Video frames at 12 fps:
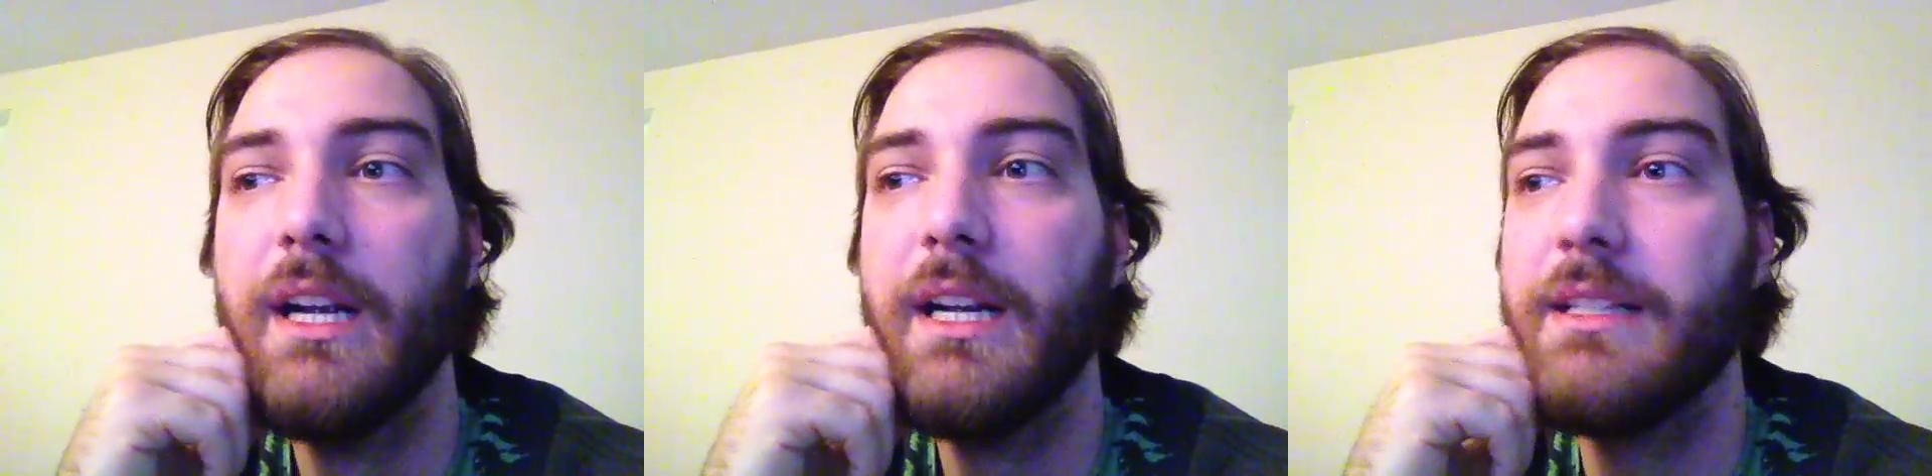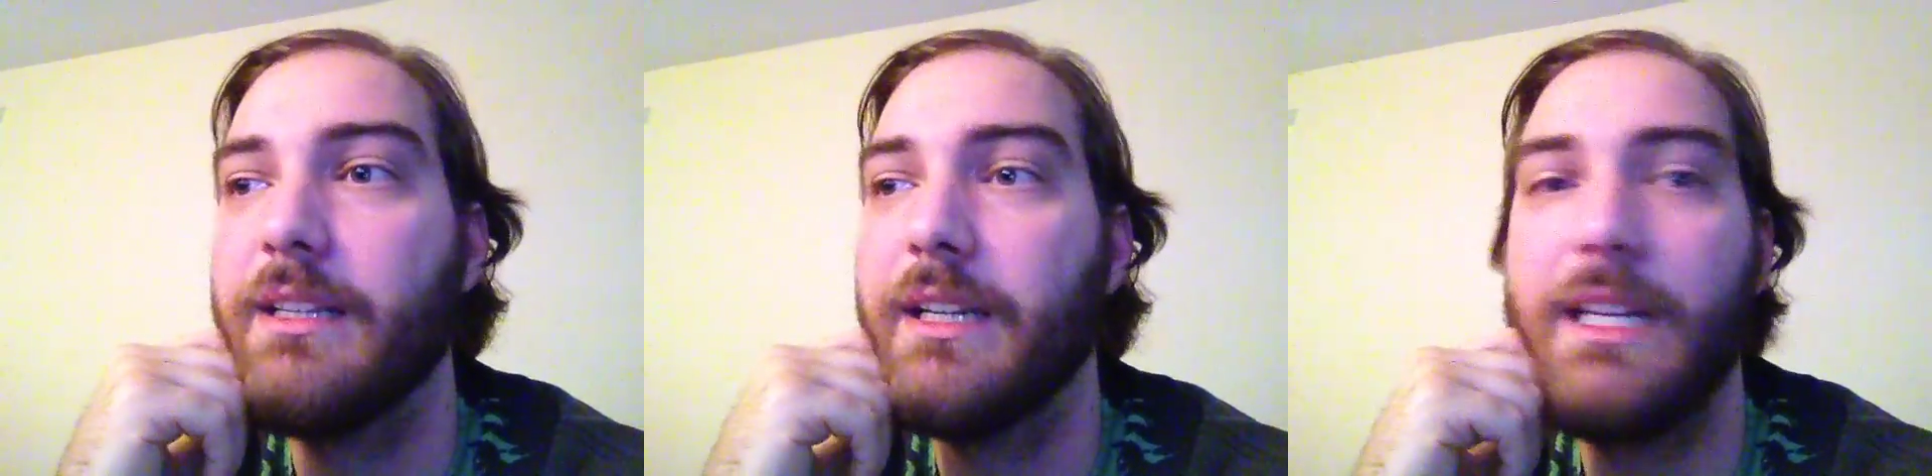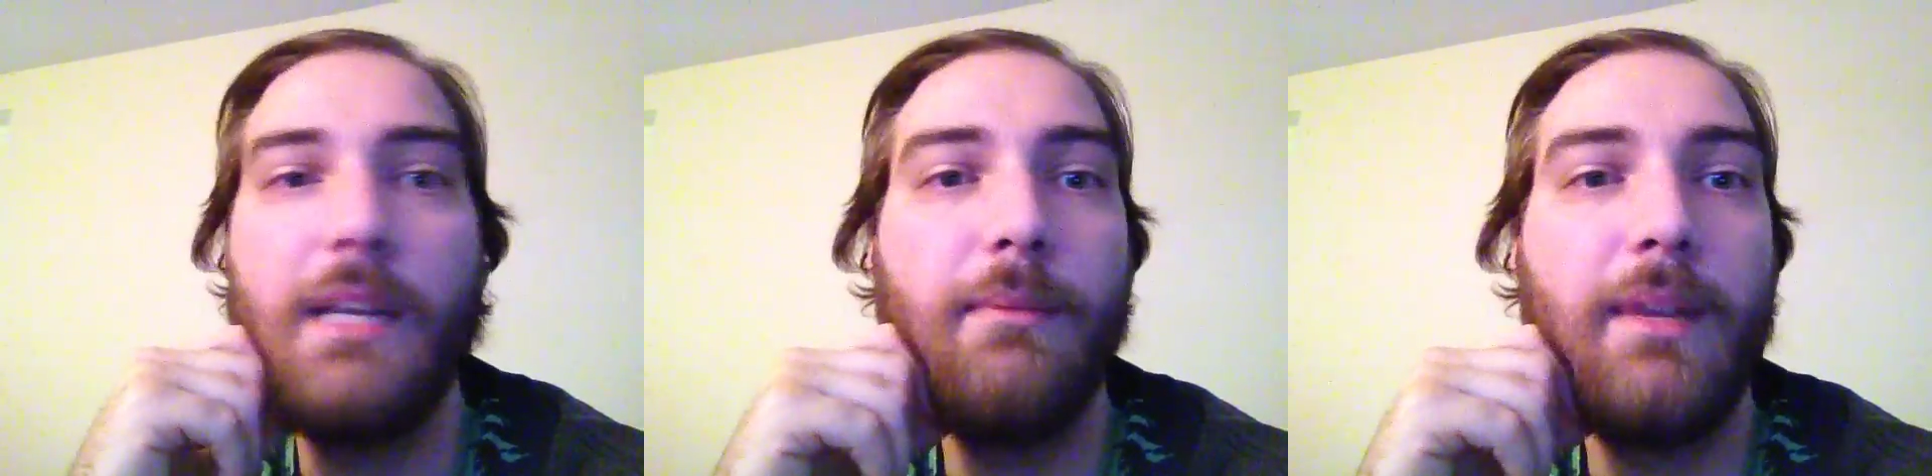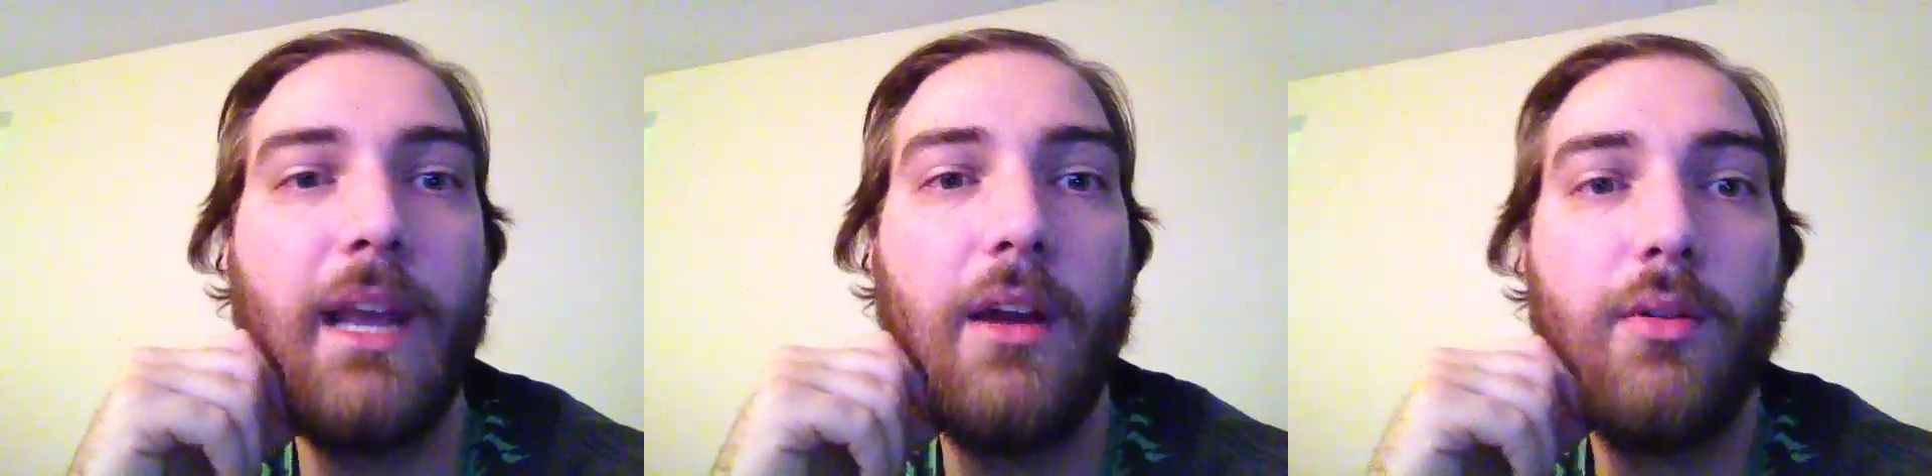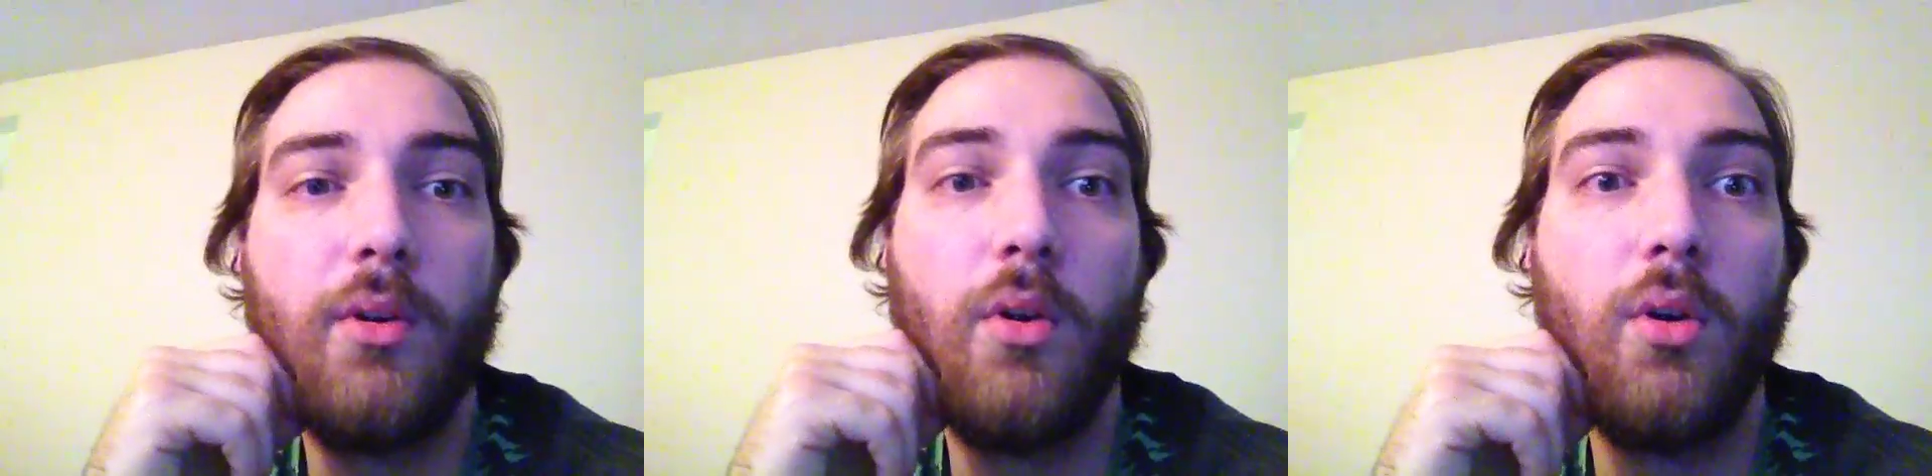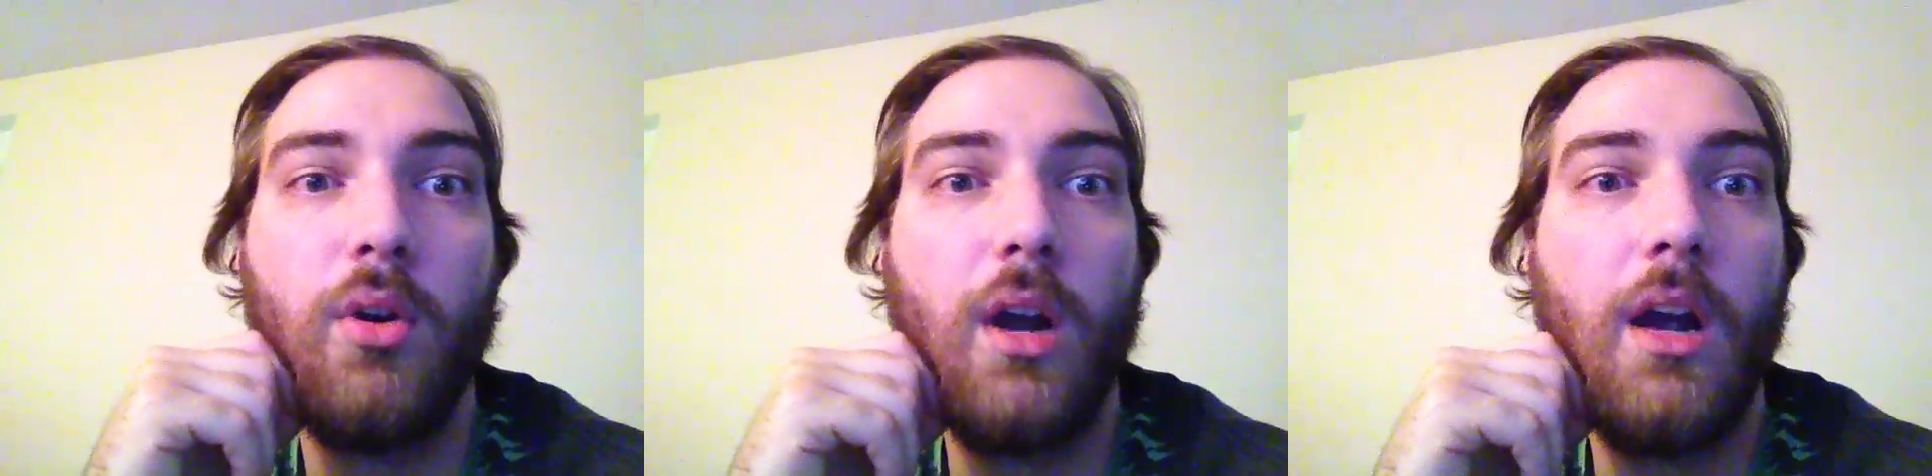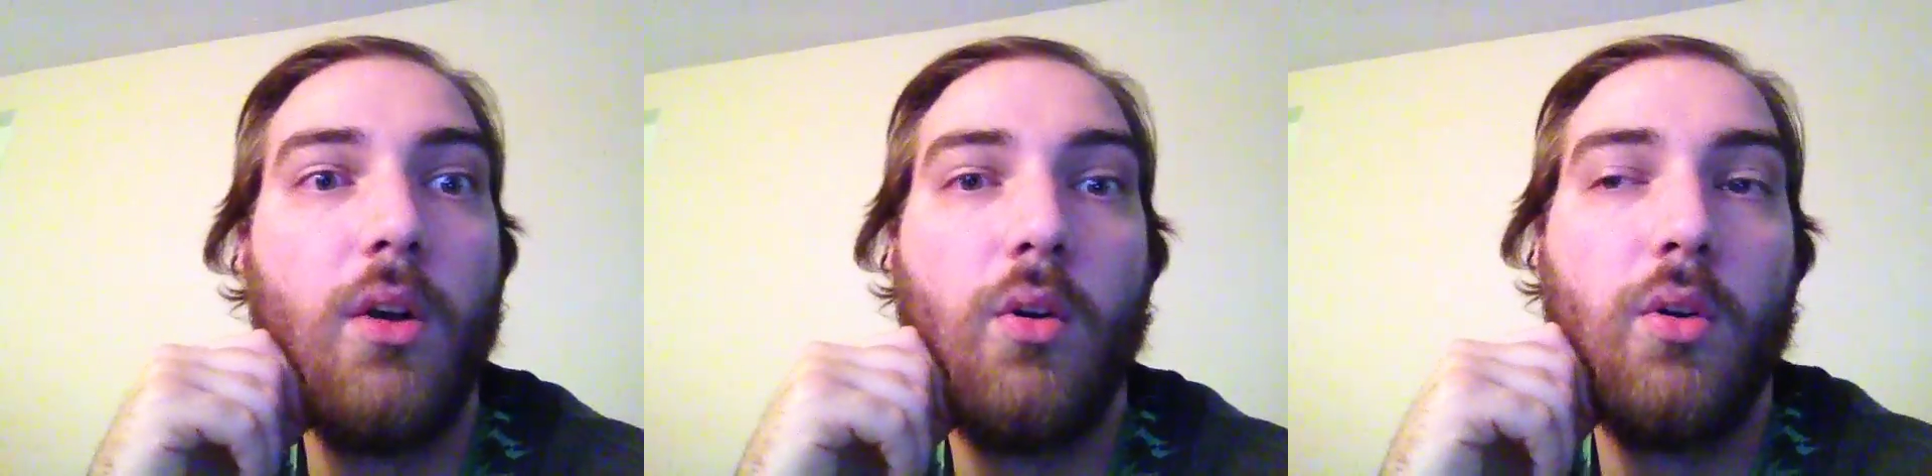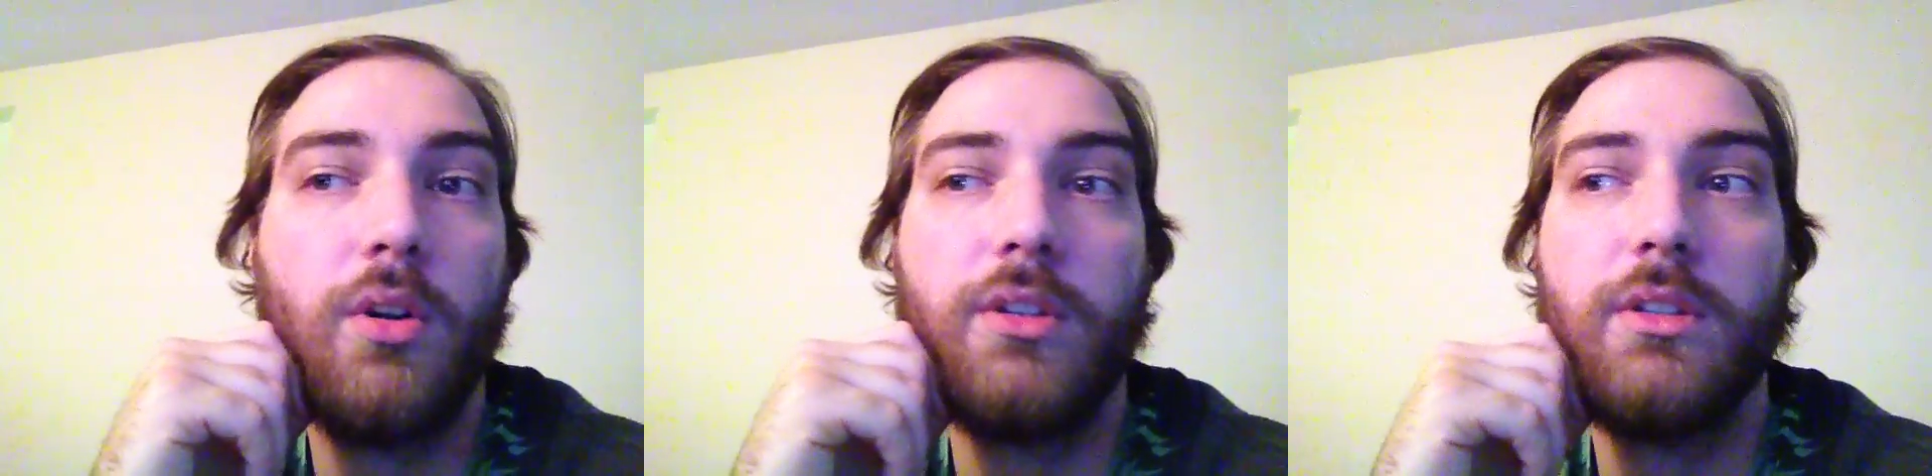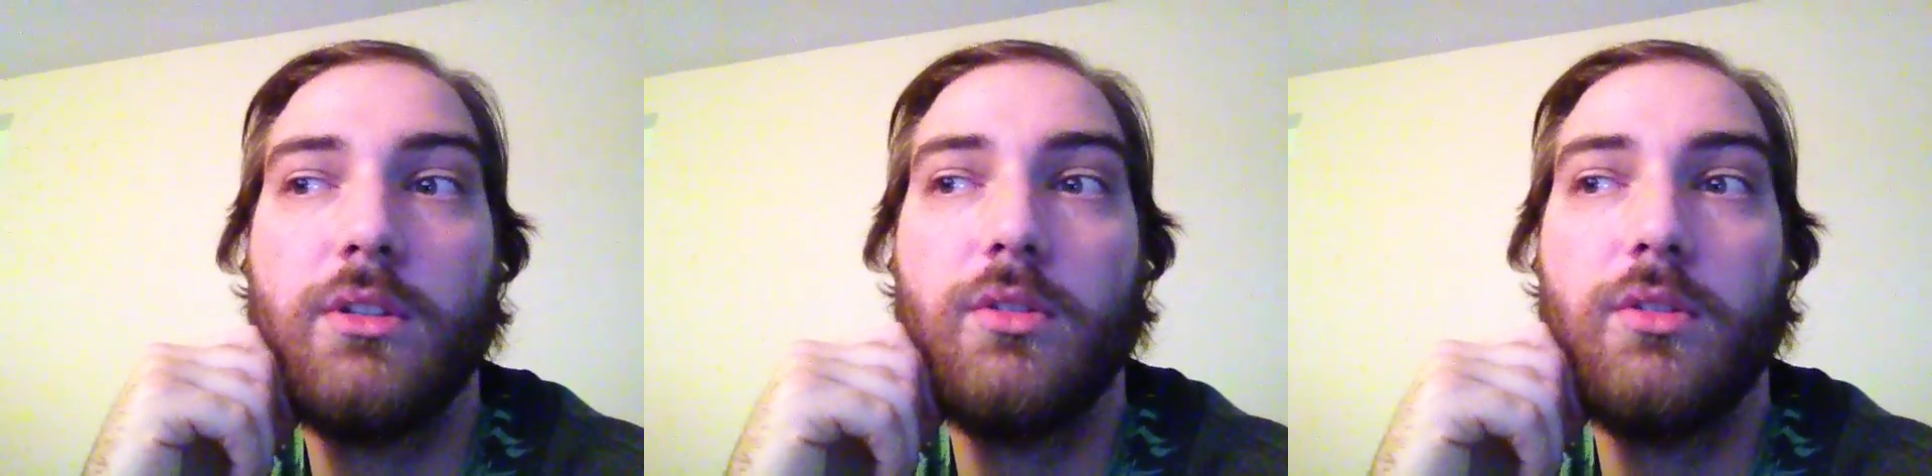It's like, keep me out, or